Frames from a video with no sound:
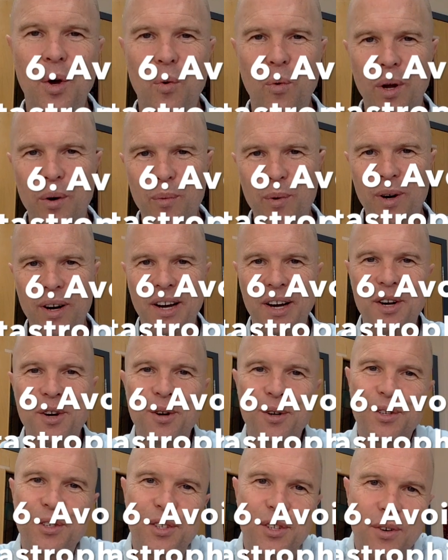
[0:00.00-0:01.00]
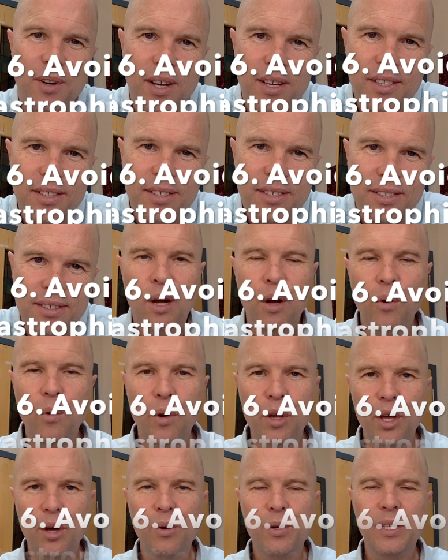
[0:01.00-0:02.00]
When we're under stress,
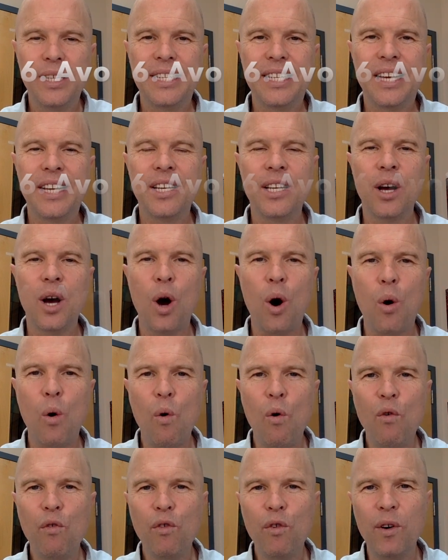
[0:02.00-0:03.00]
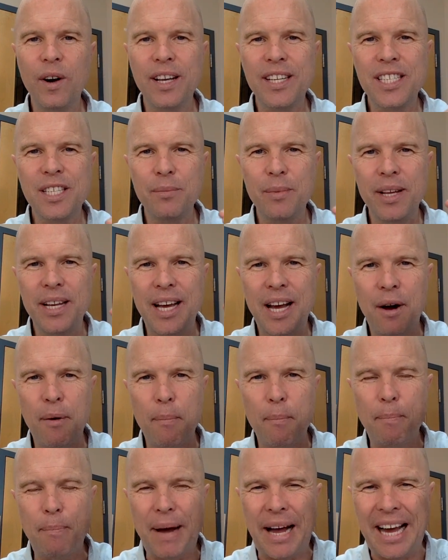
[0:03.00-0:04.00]
we usually tend to overestimate how
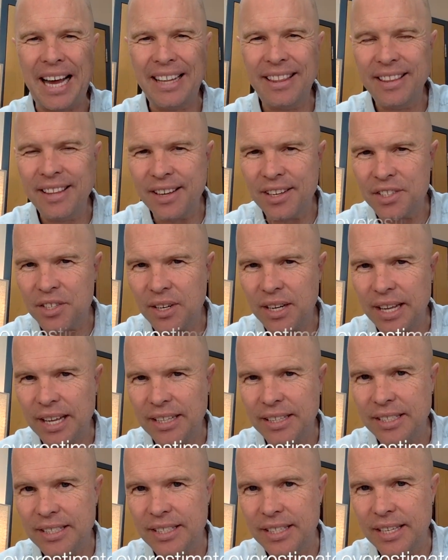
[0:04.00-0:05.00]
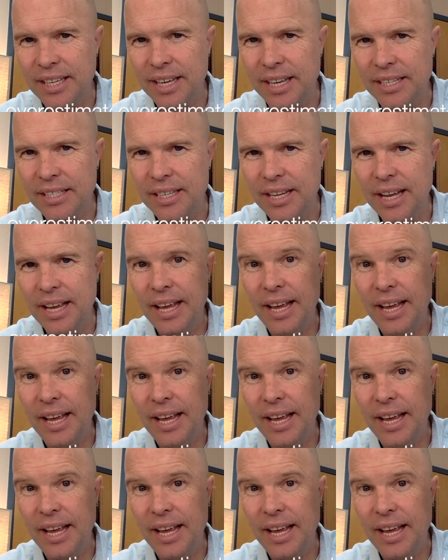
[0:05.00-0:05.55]
bad things are likely to get